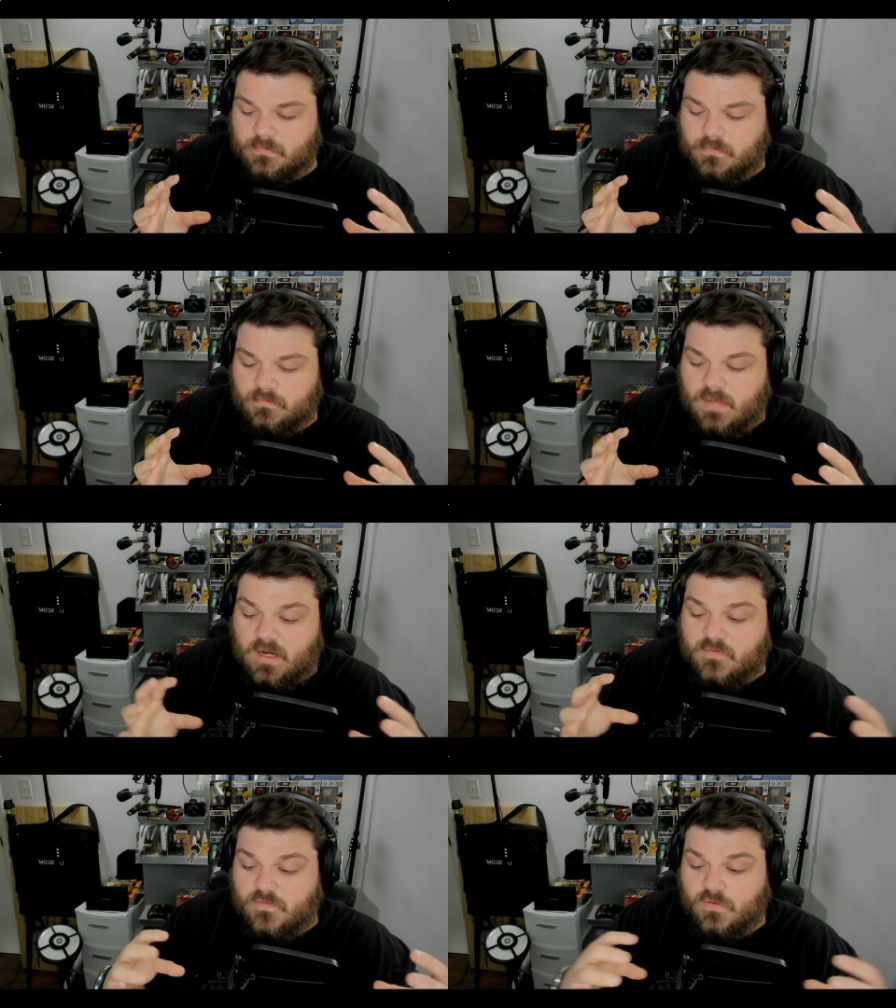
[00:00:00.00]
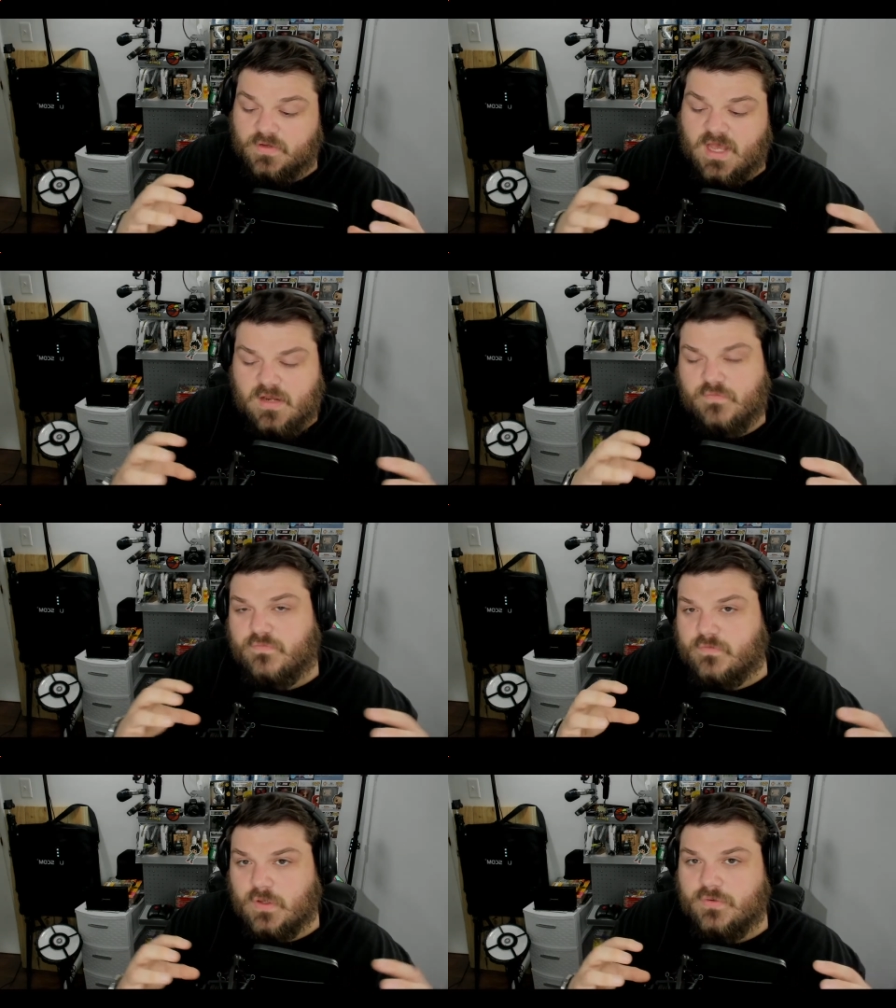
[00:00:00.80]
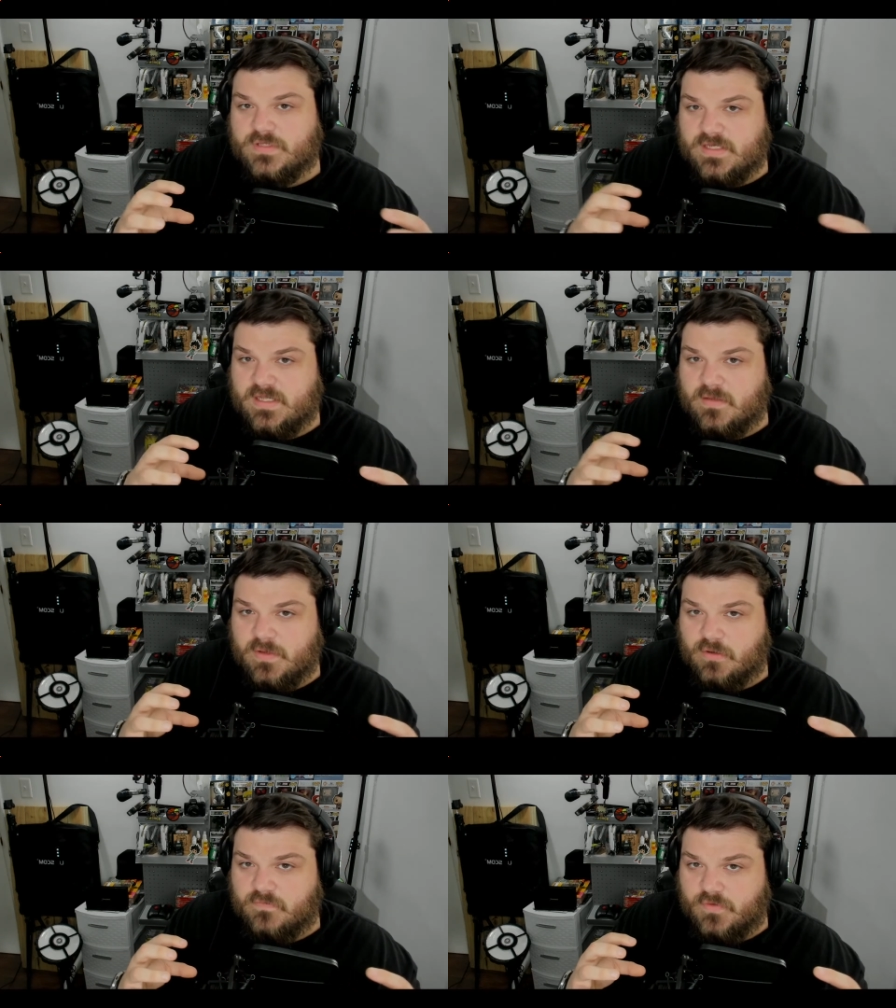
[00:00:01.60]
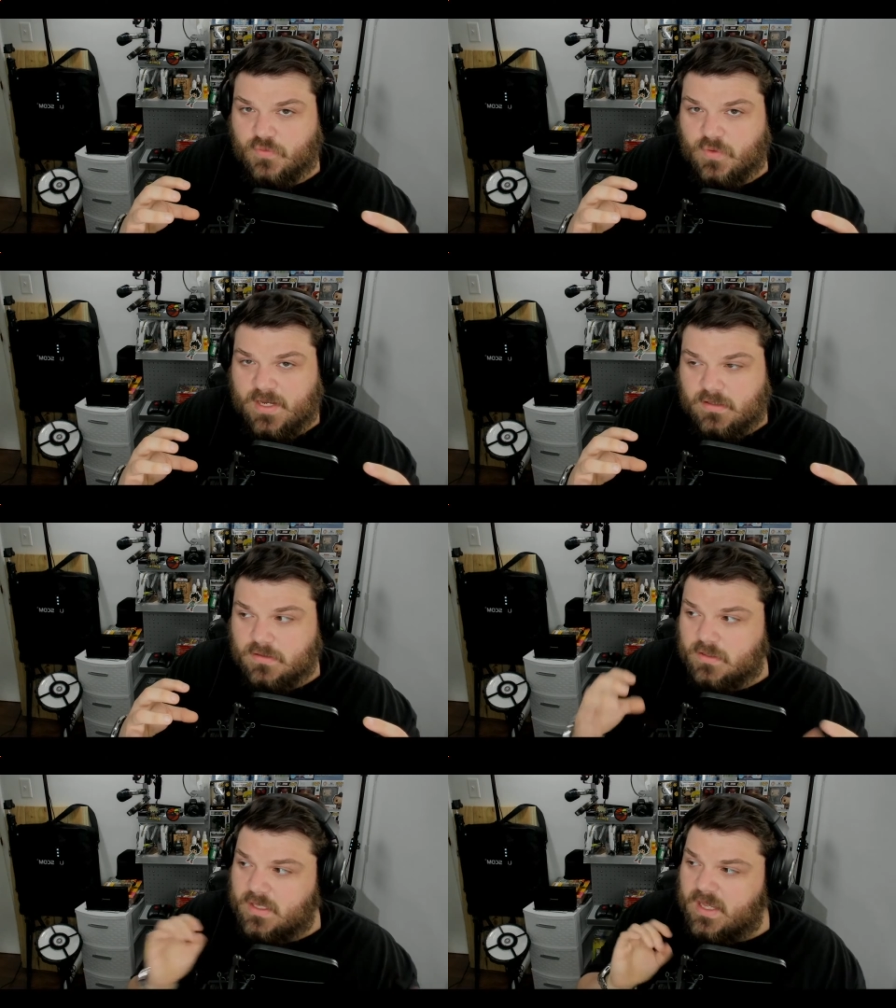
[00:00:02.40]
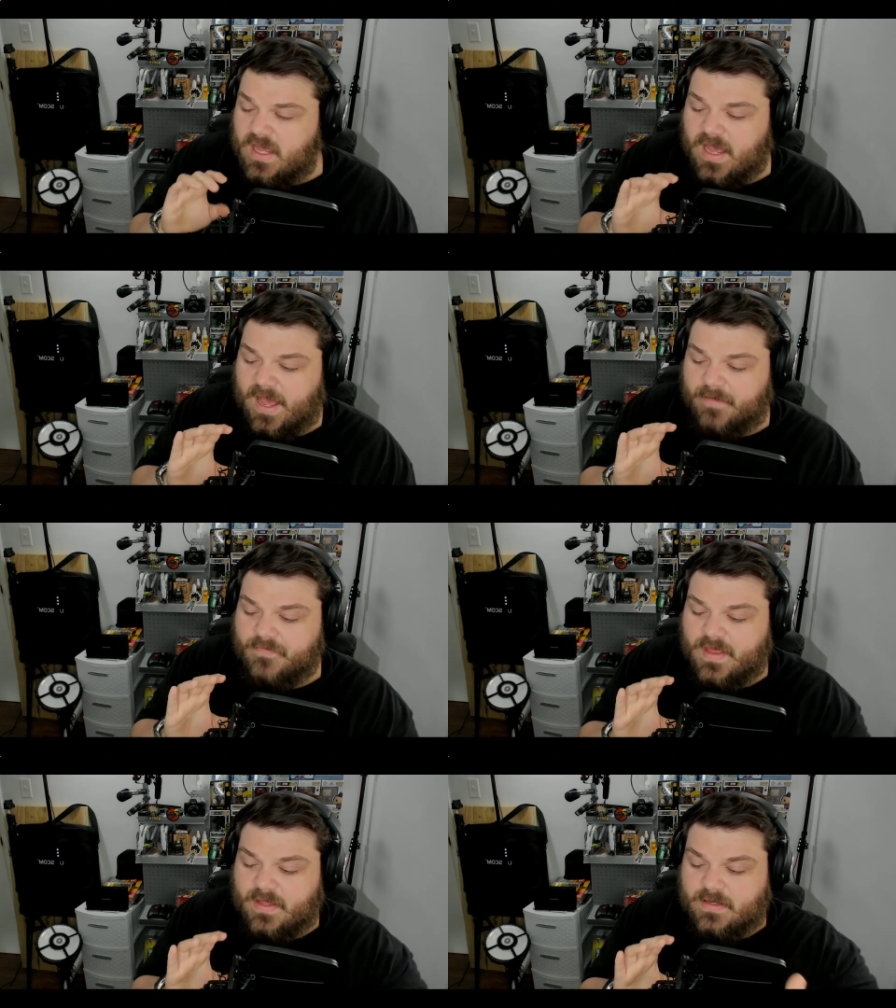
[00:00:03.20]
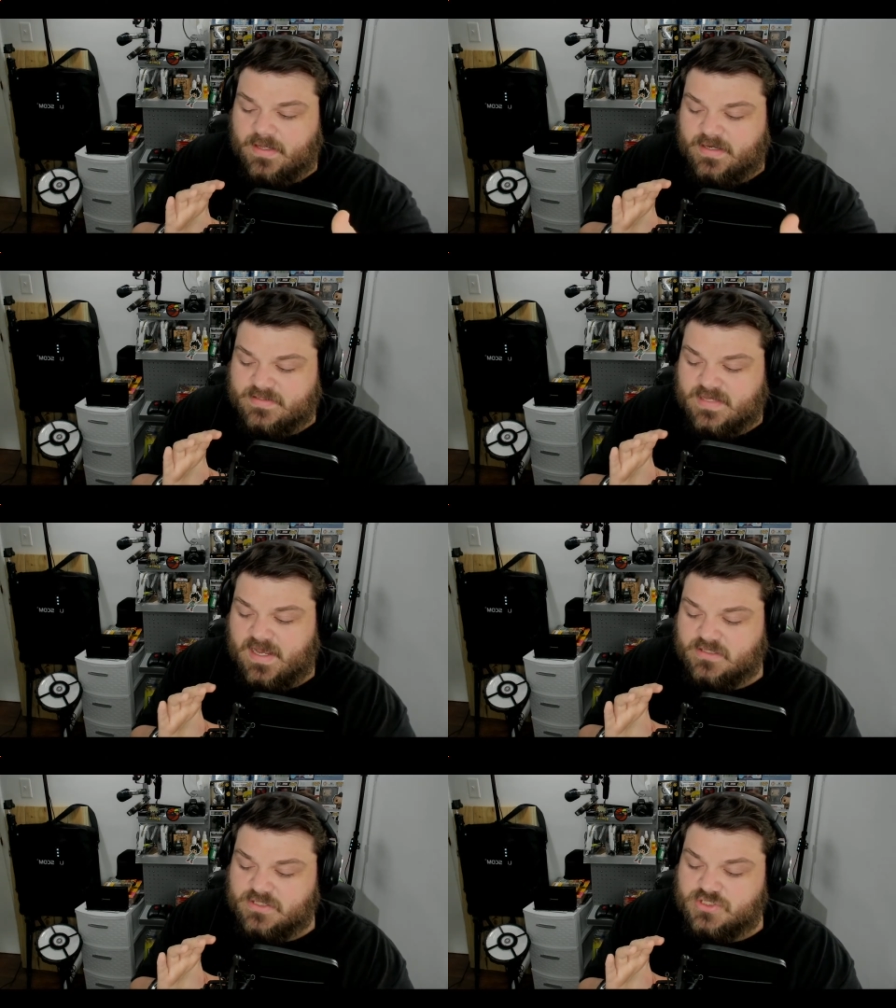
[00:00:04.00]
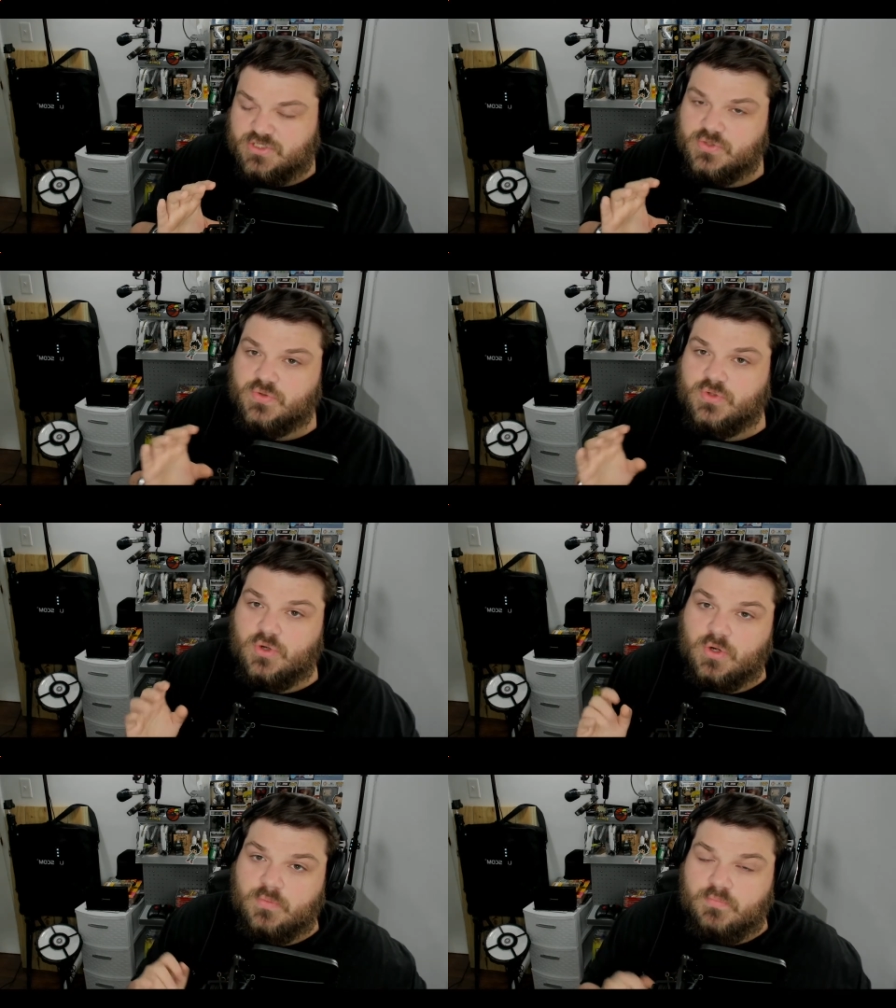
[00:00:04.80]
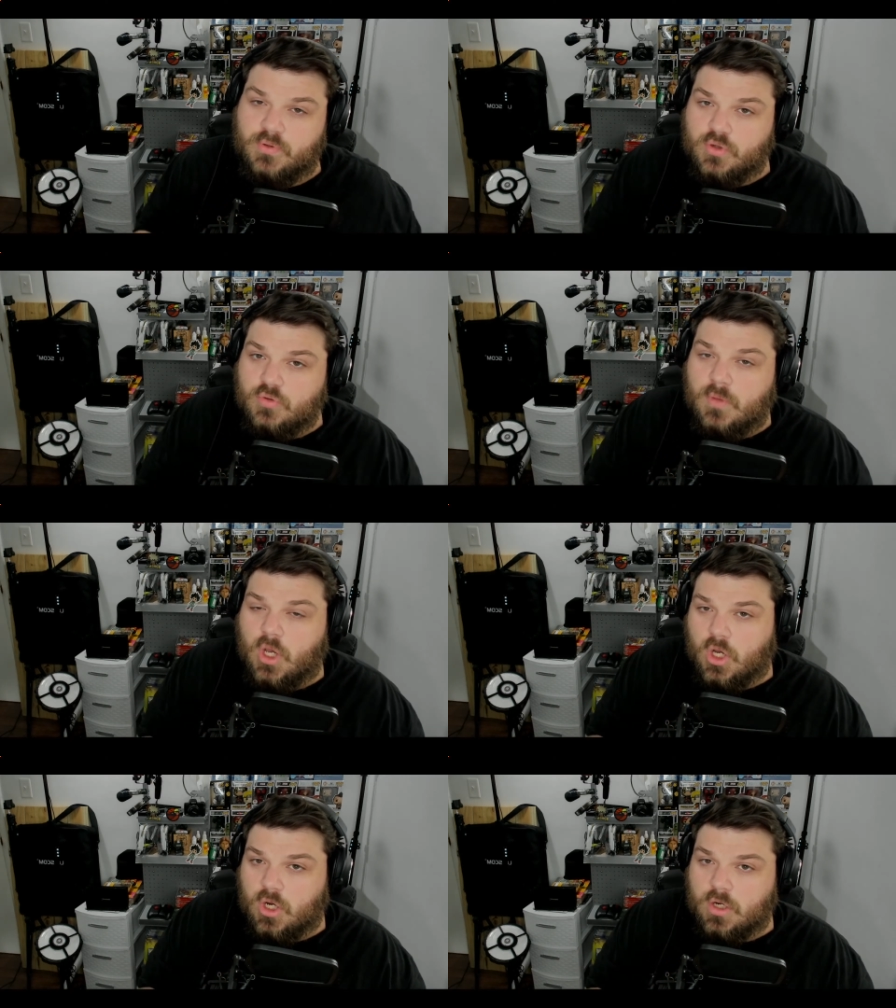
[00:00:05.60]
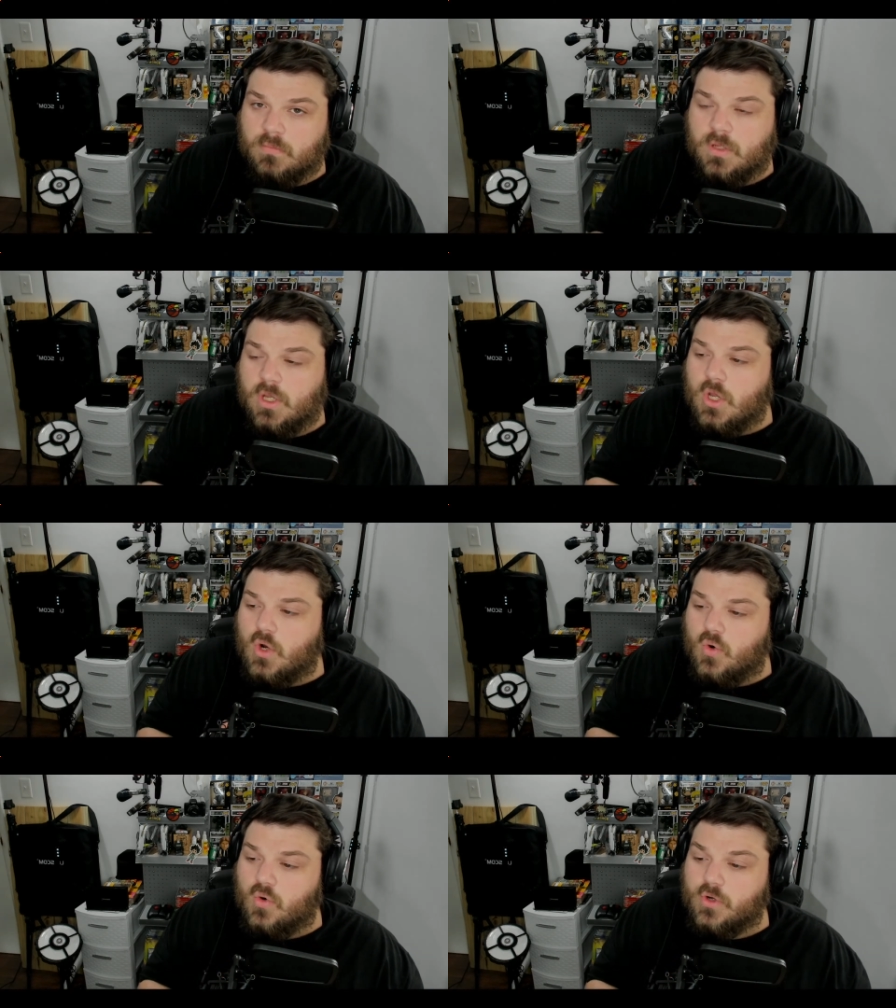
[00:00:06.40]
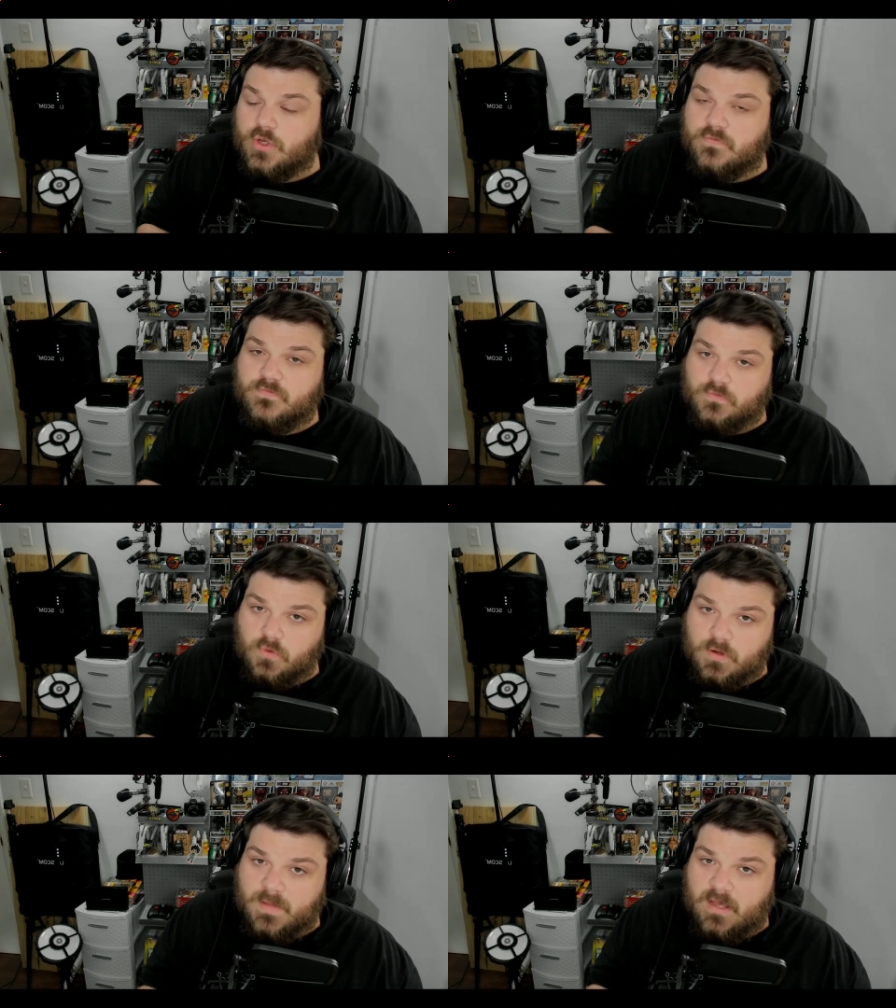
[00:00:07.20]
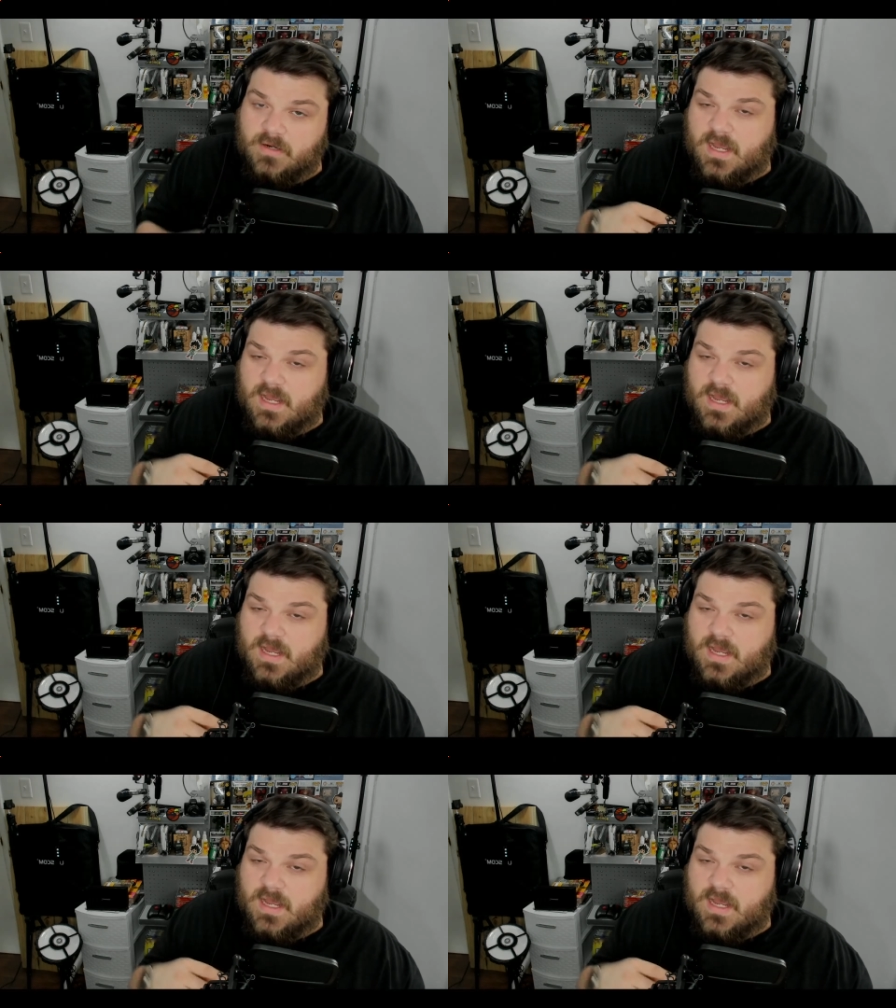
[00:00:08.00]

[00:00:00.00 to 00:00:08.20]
microphone kind of float in the middle of the ring, and then it attaches to your boom arm or your floor mount.